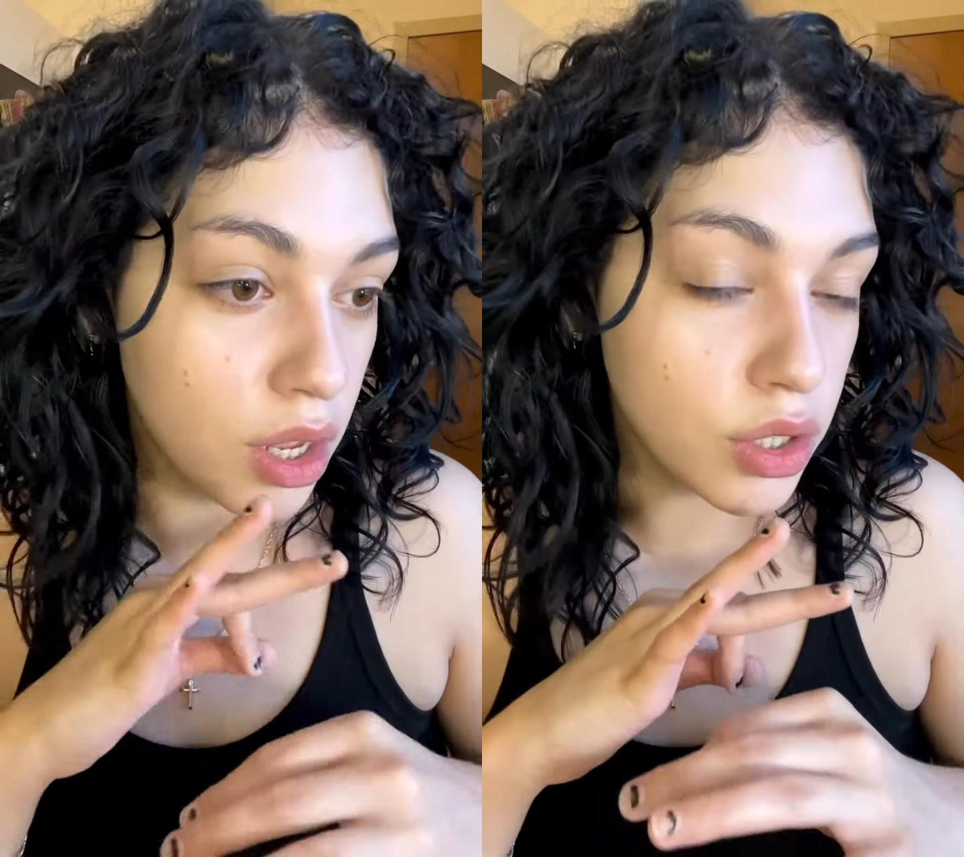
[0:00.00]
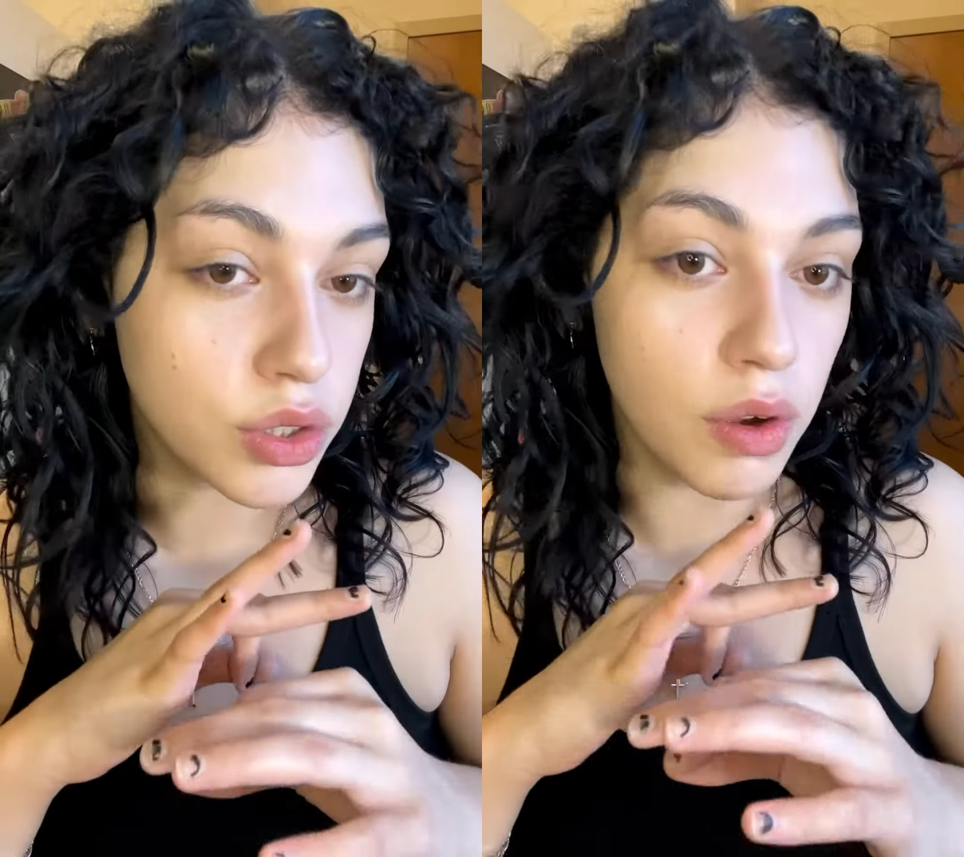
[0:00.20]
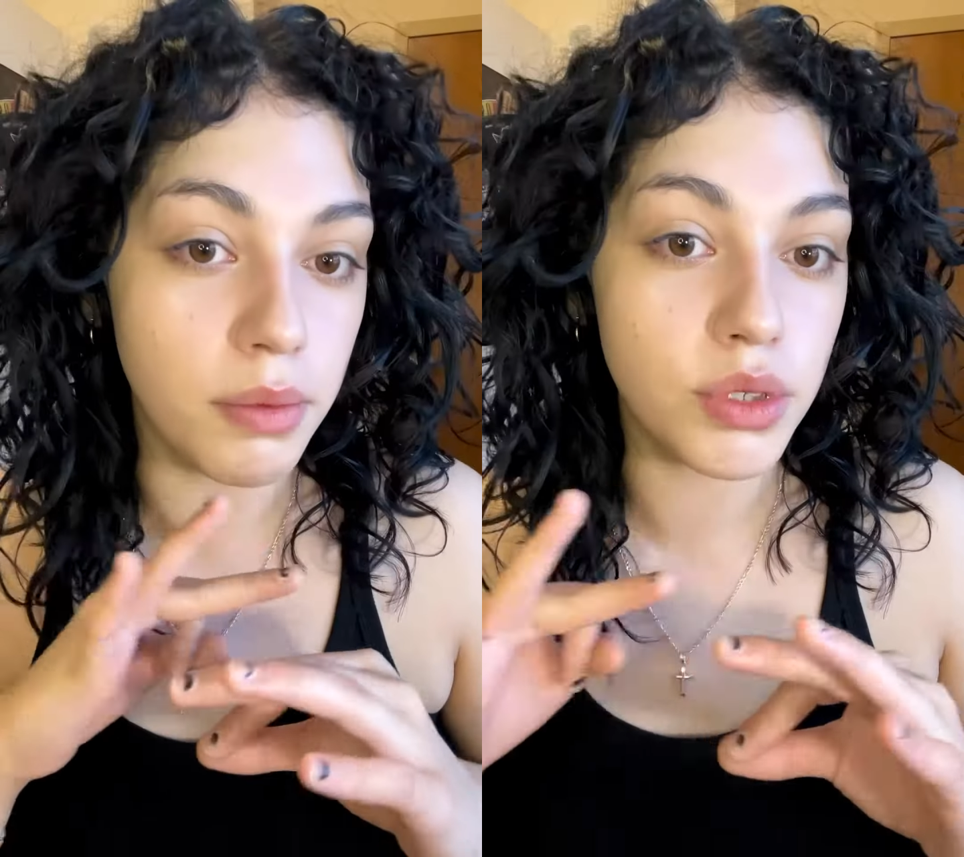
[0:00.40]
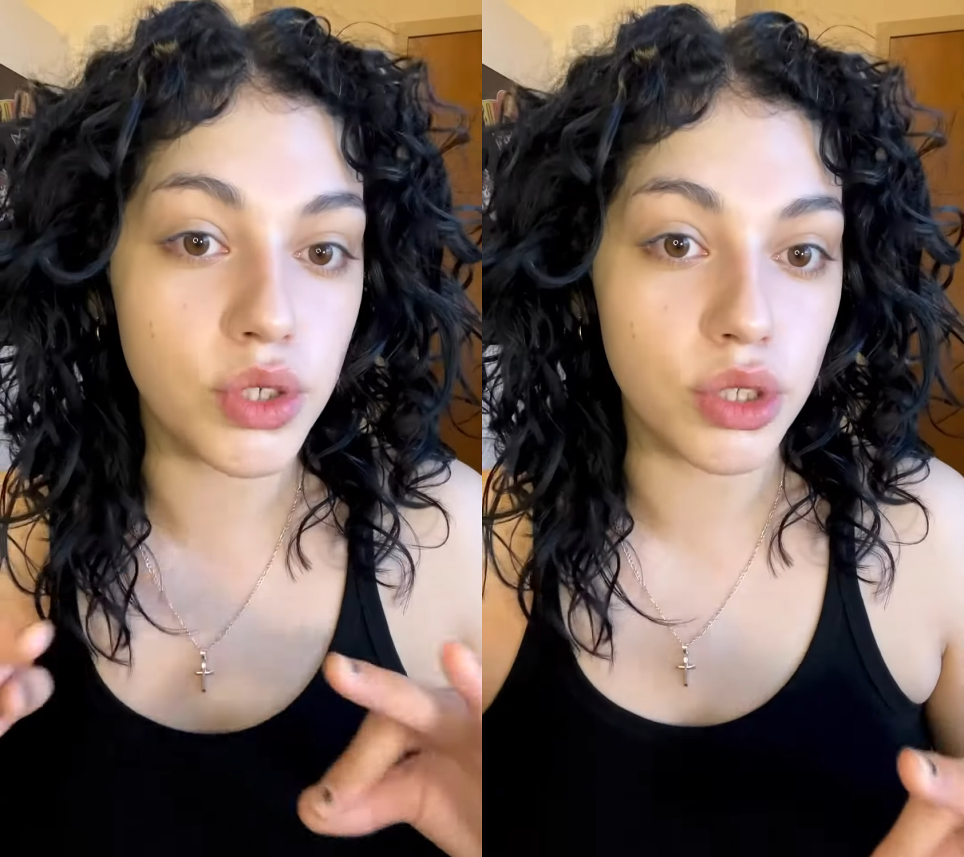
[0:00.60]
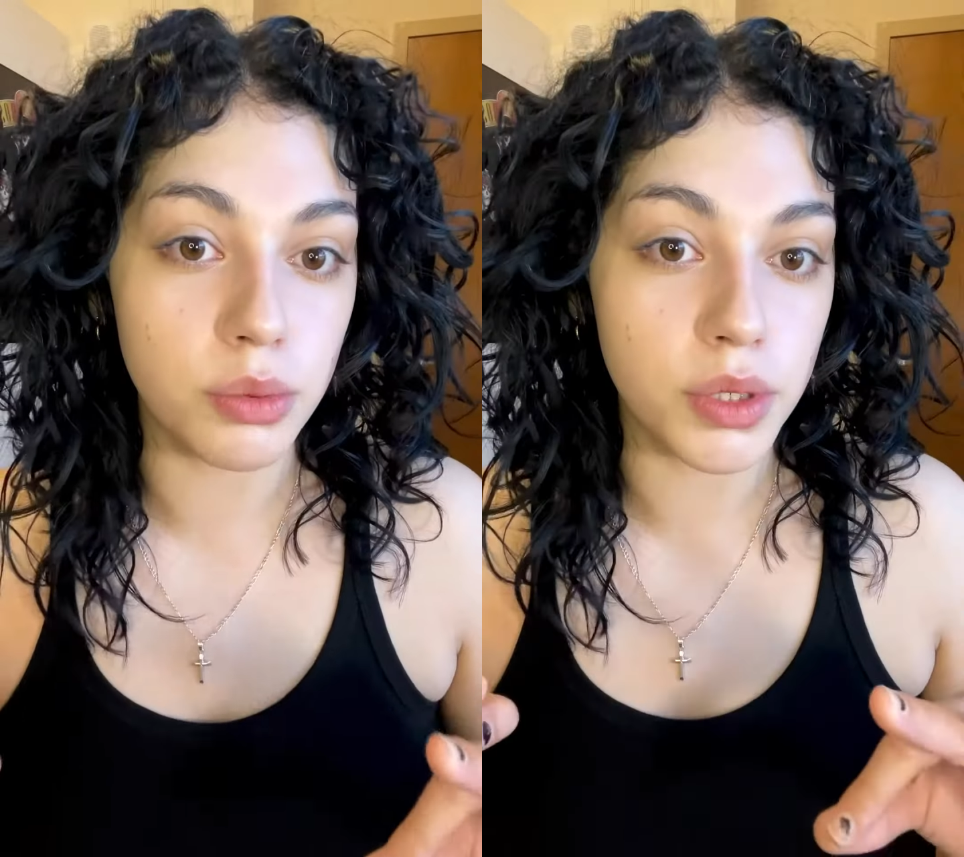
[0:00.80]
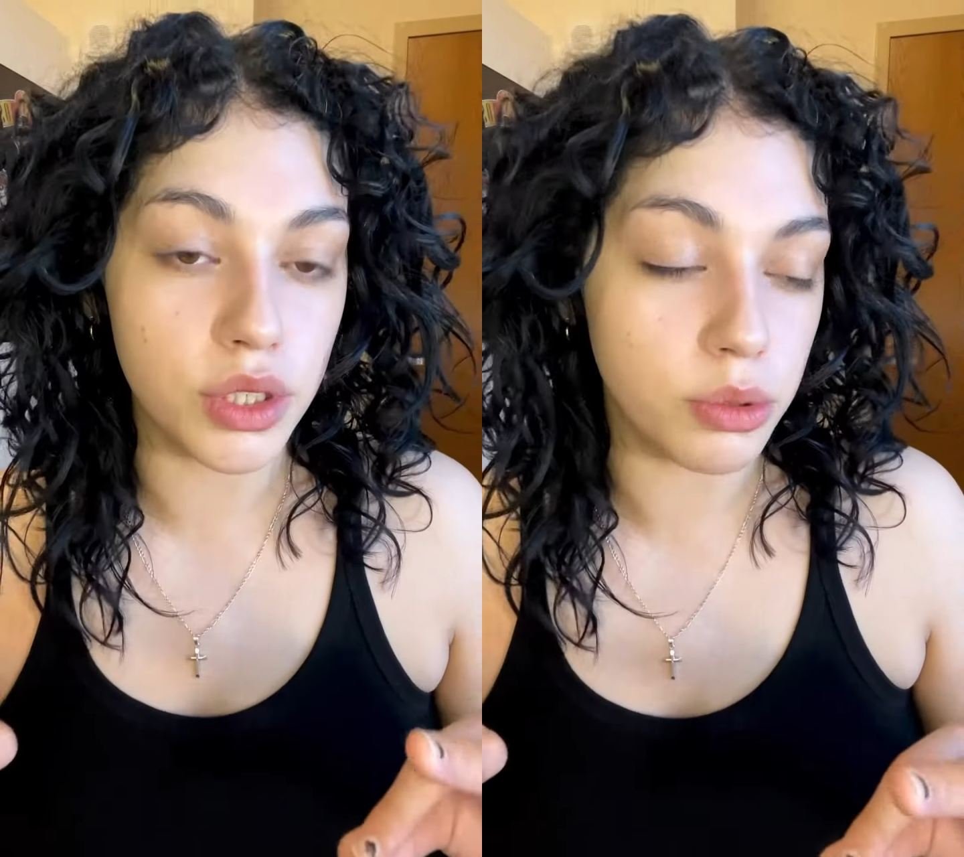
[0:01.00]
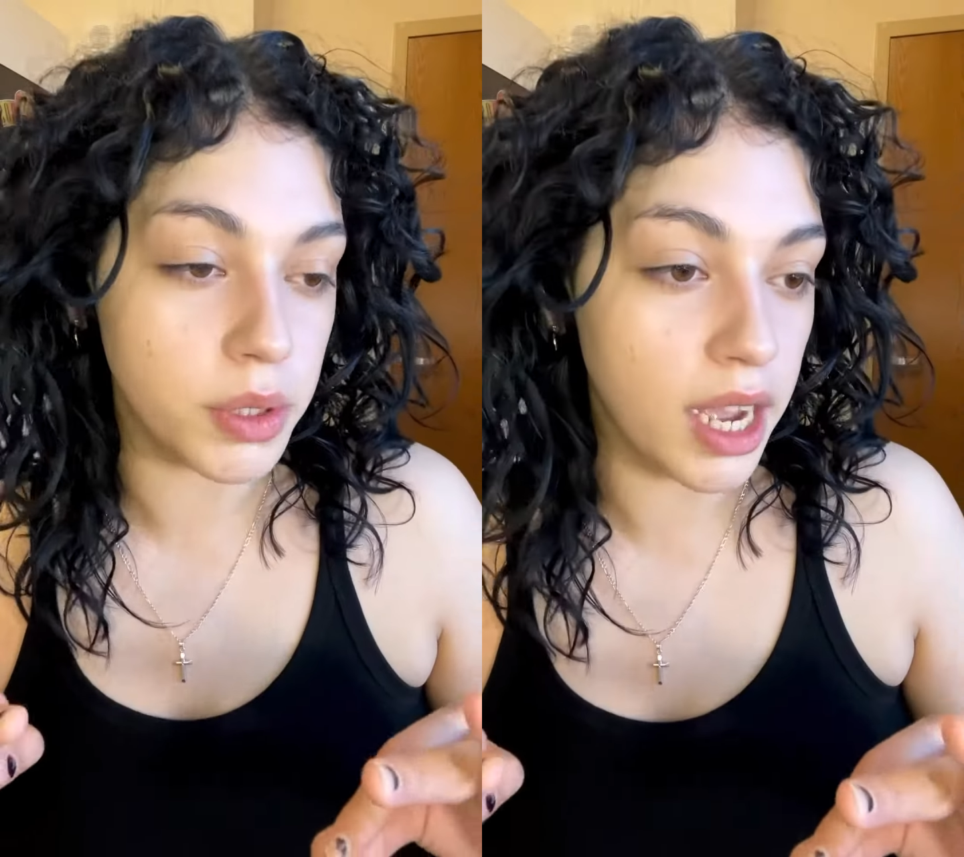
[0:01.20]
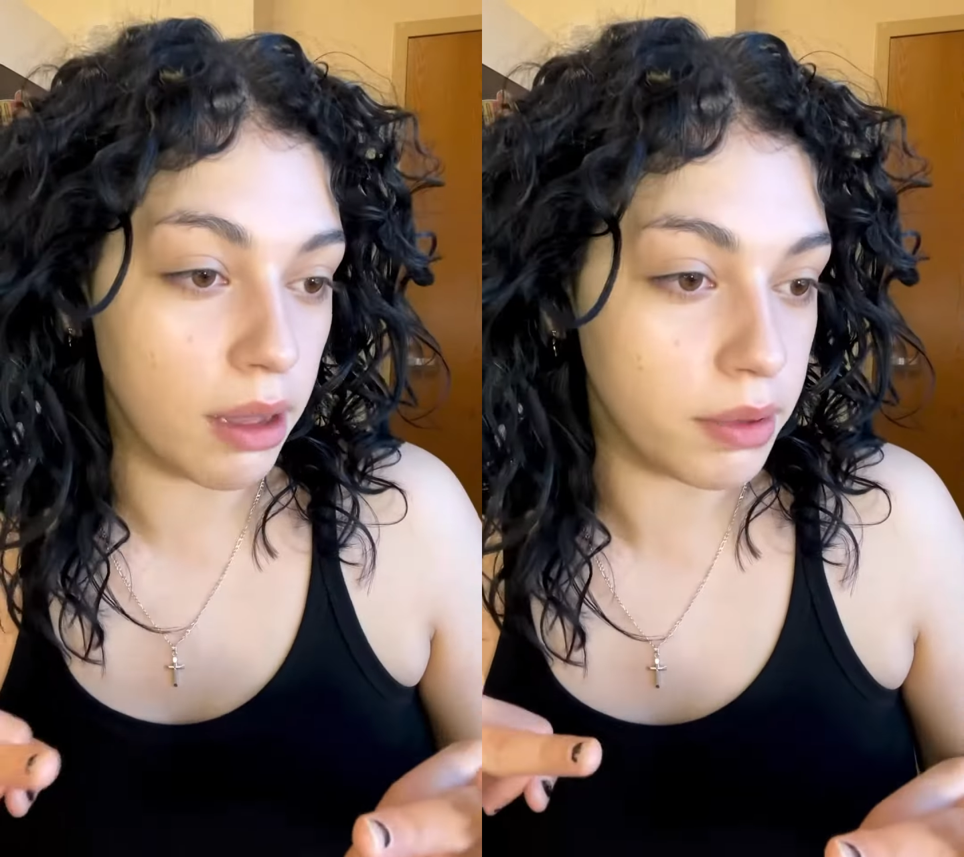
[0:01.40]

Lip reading: so I'm super happy